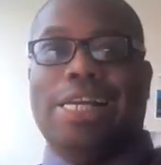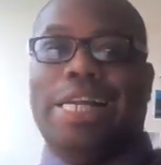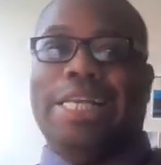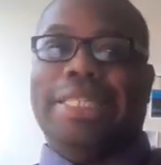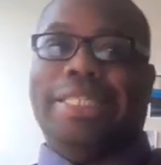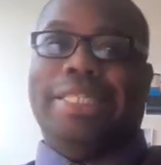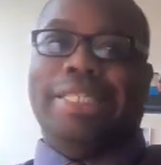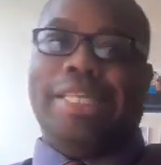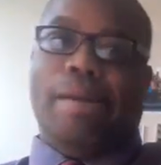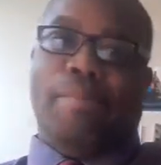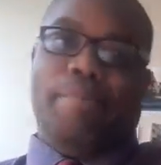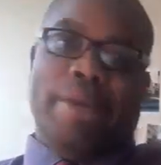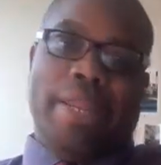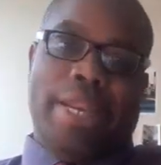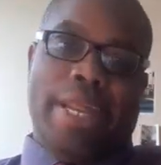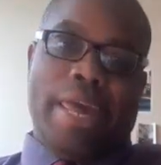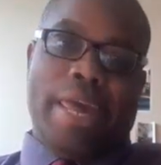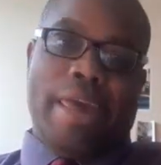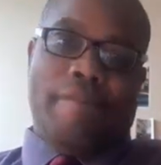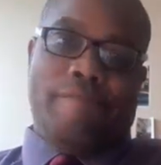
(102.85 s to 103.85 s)
It's a
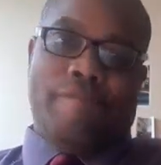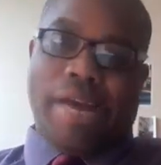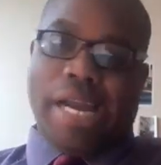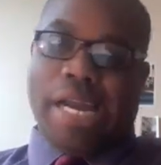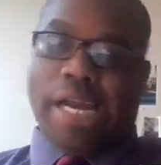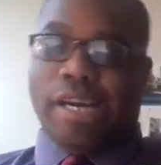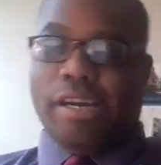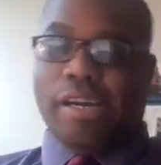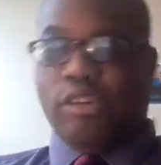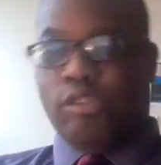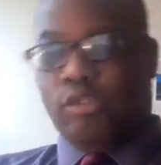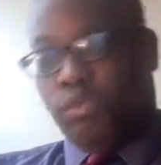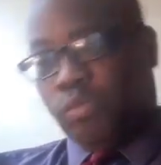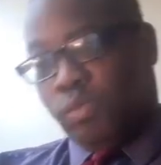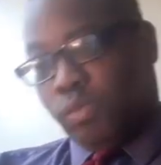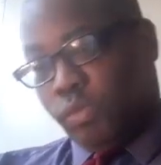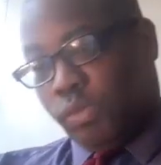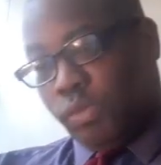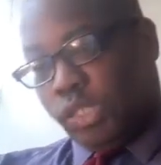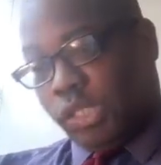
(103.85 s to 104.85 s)
PDF file.
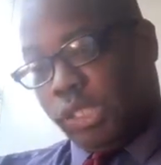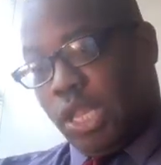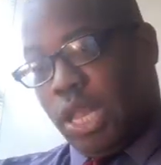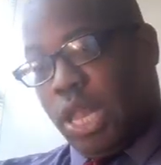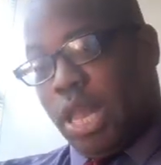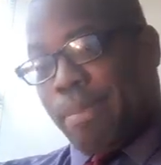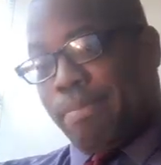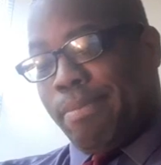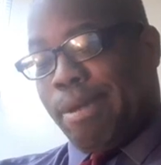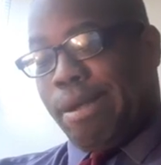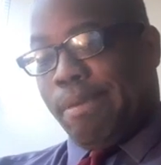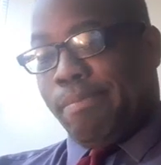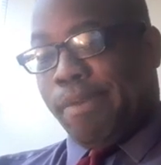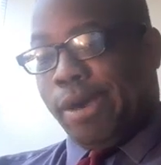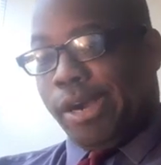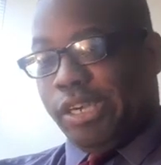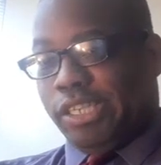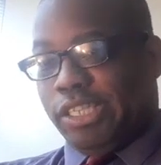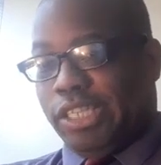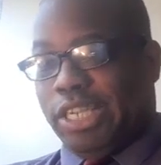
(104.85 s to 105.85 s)
My
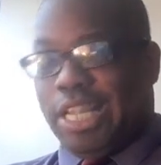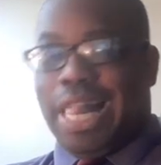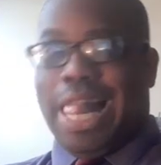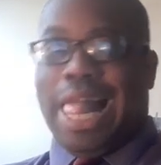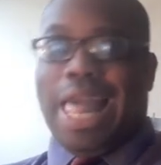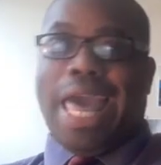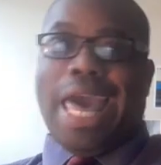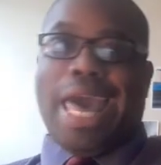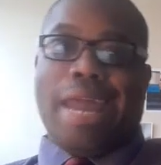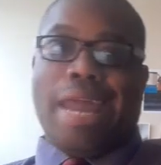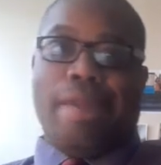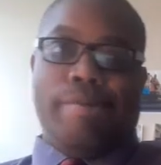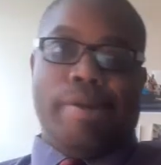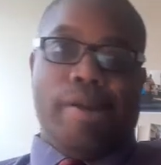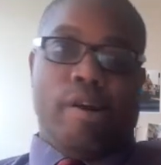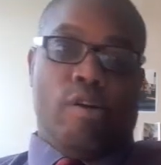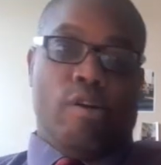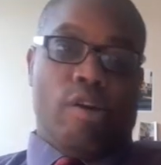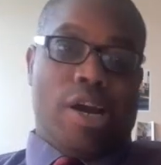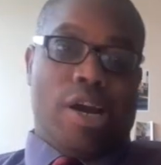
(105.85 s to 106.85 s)
book, How Did We
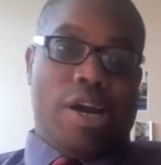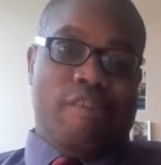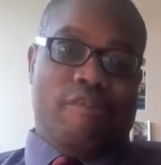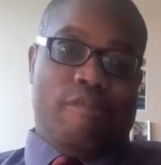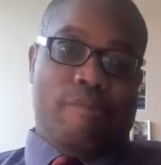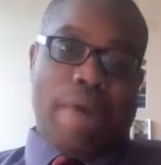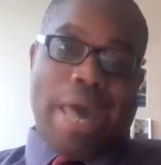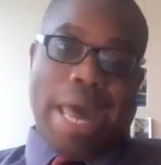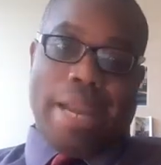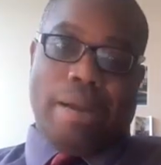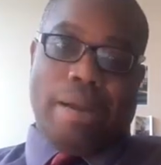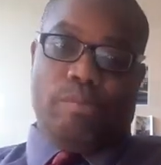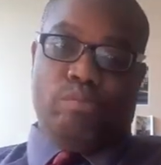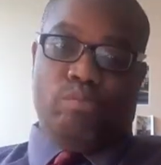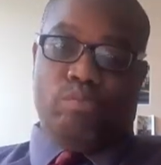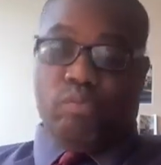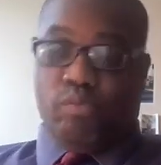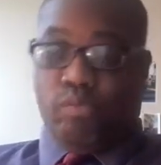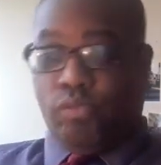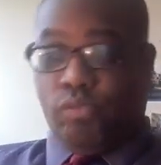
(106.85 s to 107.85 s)
All Come From Adam?
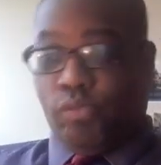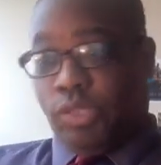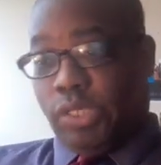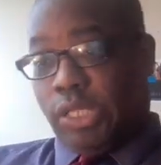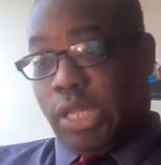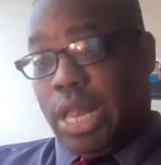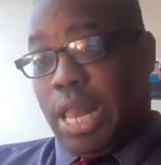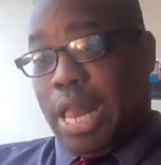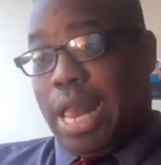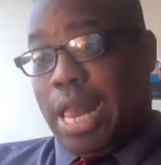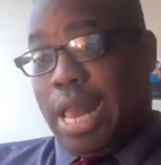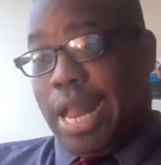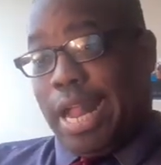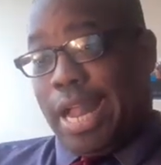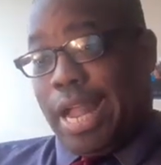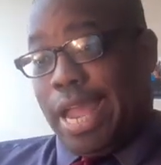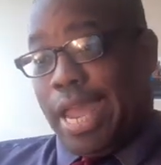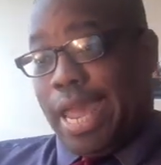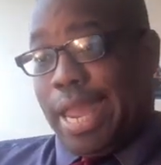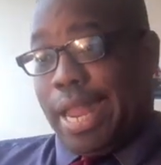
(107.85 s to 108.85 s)

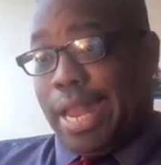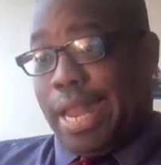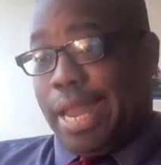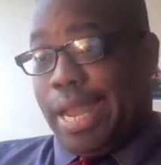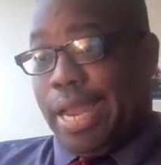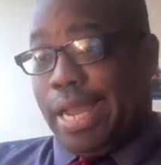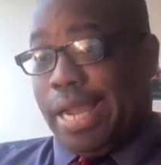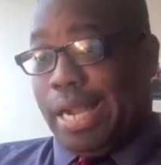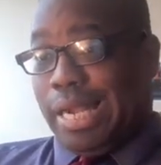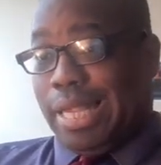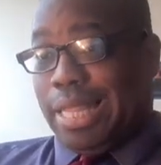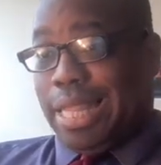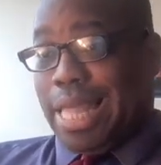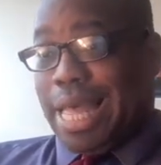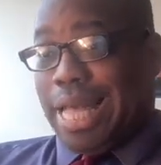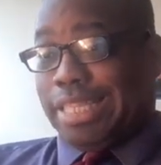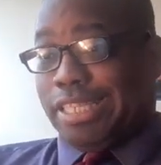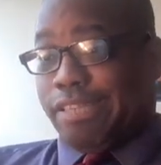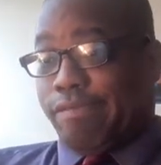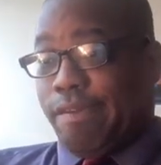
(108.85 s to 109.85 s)
and uh,
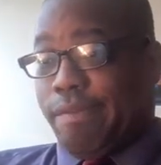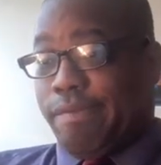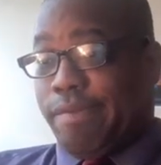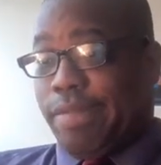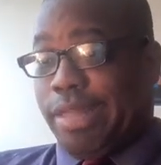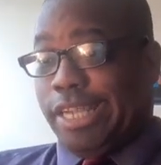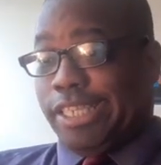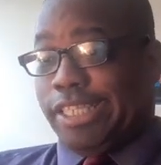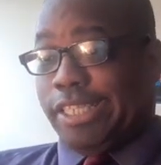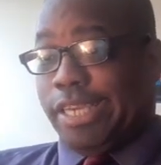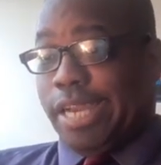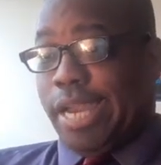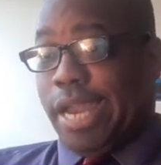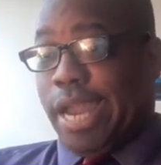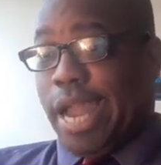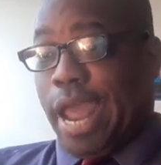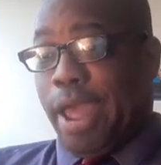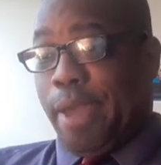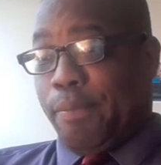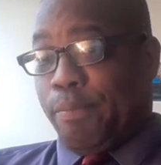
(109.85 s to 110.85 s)
lots of revelation in
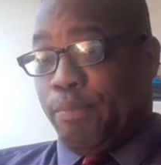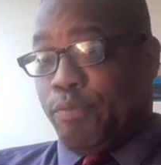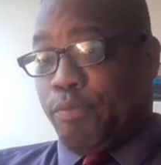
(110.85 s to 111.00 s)
that.